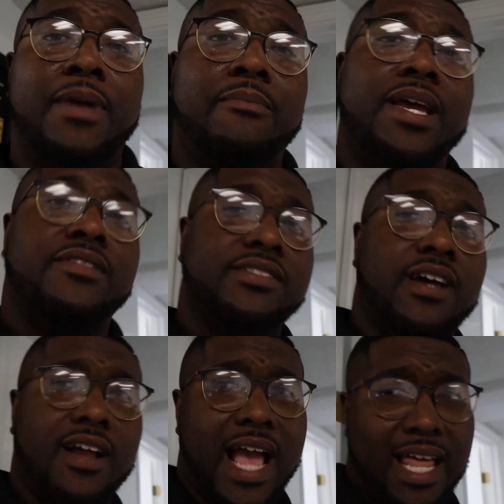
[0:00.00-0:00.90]
meet me in this
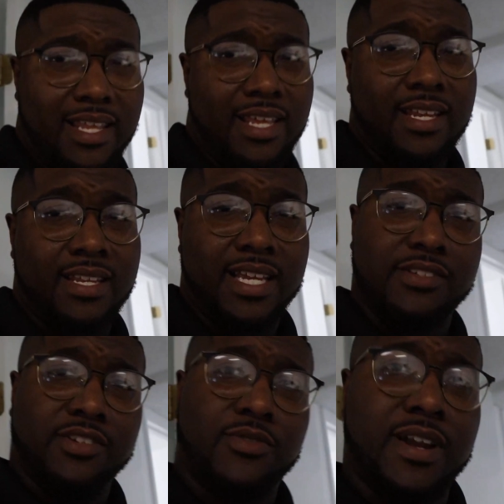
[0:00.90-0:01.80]
dark alley to
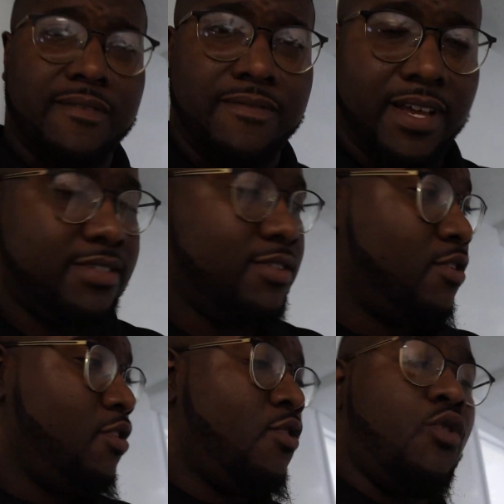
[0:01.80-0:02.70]
get your credit fixed,
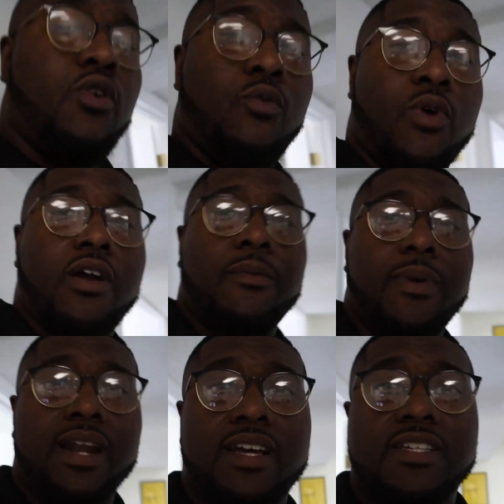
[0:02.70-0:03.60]
or worry
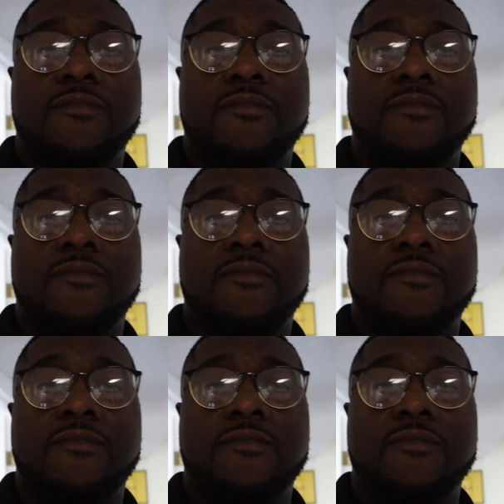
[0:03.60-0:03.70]
about us